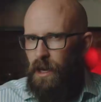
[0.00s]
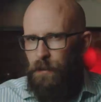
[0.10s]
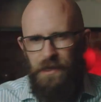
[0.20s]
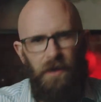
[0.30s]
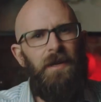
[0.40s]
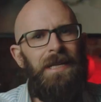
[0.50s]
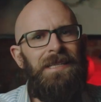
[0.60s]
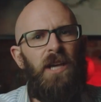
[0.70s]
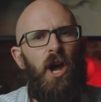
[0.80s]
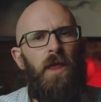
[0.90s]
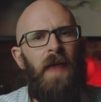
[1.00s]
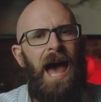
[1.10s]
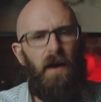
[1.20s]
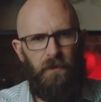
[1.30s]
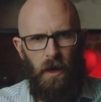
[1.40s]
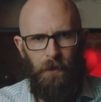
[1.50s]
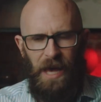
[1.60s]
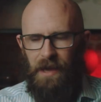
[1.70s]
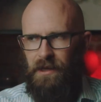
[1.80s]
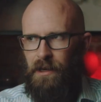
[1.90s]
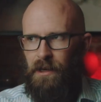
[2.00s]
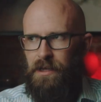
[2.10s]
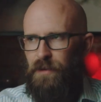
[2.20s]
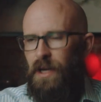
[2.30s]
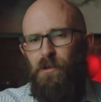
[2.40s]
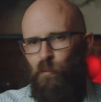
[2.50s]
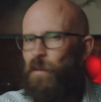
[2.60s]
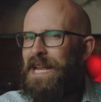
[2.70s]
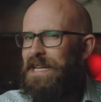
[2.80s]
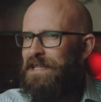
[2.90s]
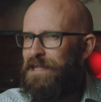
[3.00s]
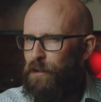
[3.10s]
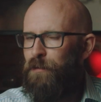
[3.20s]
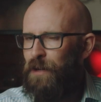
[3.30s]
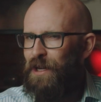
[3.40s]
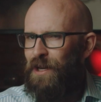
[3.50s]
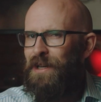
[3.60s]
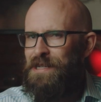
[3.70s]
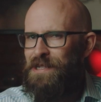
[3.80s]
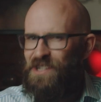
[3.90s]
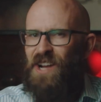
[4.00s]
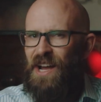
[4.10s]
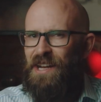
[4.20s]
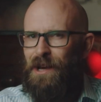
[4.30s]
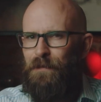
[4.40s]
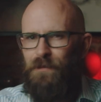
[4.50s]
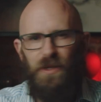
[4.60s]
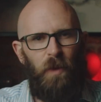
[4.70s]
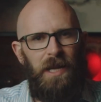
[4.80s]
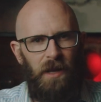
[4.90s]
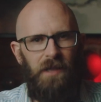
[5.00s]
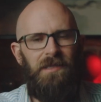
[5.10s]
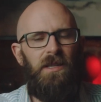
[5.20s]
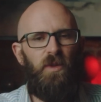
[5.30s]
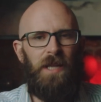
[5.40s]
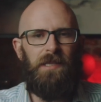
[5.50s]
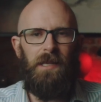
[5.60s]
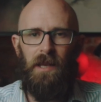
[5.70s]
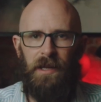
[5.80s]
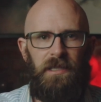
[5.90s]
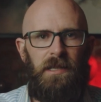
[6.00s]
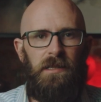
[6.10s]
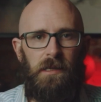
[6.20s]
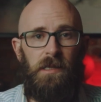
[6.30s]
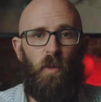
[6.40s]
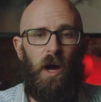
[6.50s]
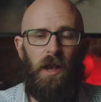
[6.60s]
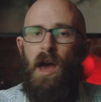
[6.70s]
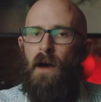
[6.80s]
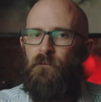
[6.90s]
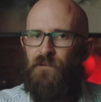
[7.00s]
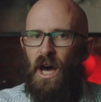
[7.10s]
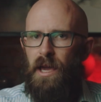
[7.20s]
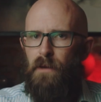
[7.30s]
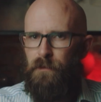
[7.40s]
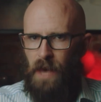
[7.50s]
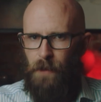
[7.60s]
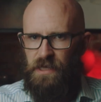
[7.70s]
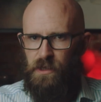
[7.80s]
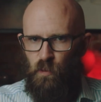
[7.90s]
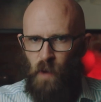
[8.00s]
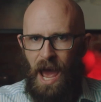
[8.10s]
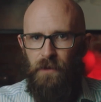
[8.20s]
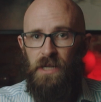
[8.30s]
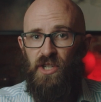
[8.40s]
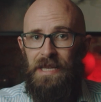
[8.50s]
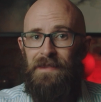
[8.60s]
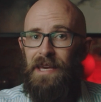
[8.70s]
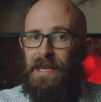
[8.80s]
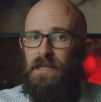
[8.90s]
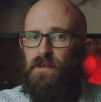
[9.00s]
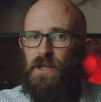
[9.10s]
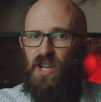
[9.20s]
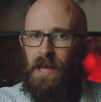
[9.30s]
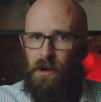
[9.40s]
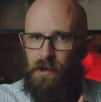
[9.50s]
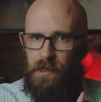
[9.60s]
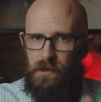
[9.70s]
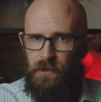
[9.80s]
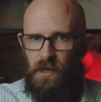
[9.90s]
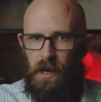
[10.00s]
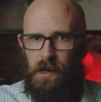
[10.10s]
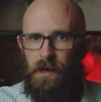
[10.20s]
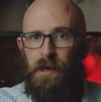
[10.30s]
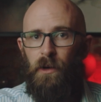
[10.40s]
But you don't need to go that far back to find a really different kind of China. Between 1920 and 1961, 5 famines ravaged either individual areas of China